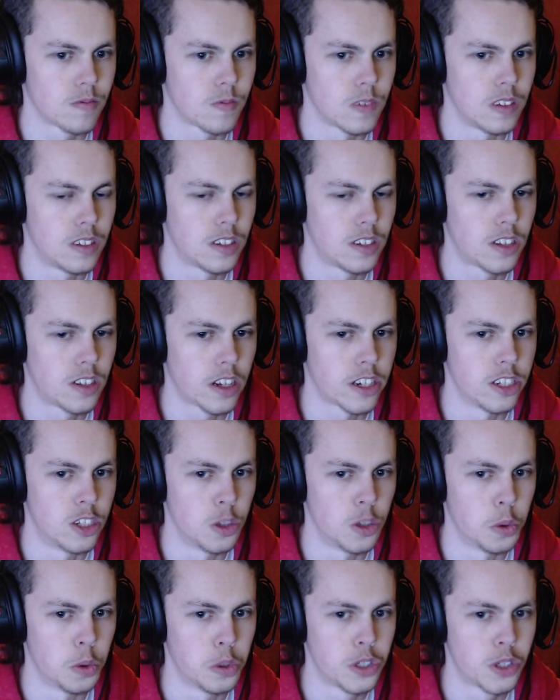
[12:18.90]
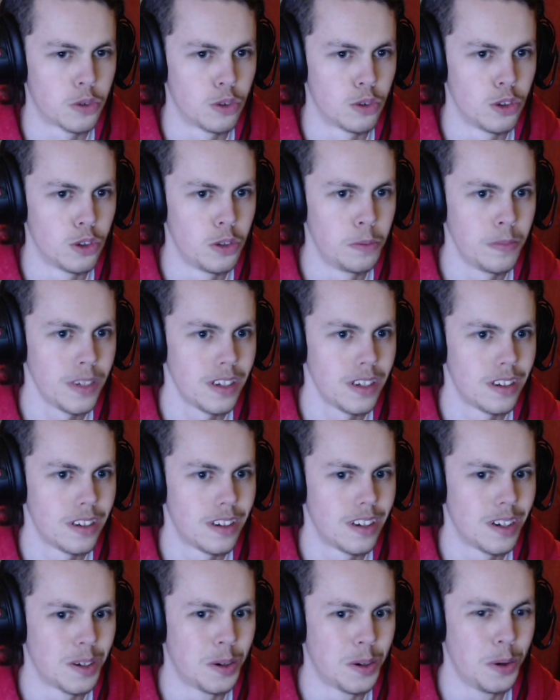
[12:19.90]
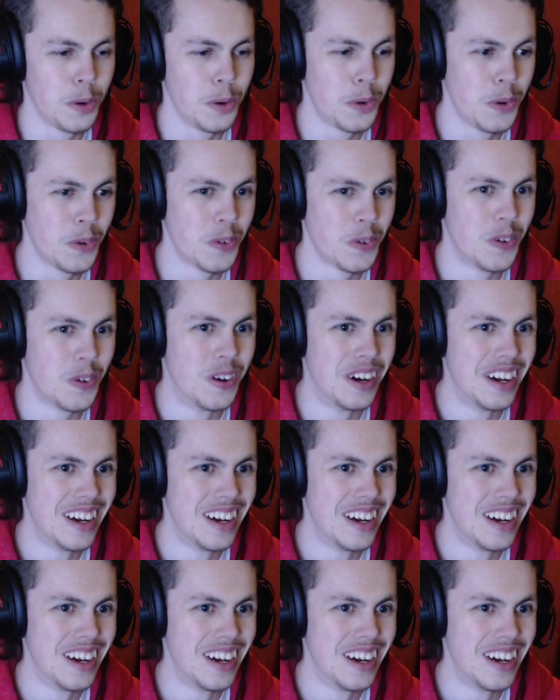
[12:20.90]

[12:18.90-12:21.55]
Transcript: Is this like a torture room? Ooh.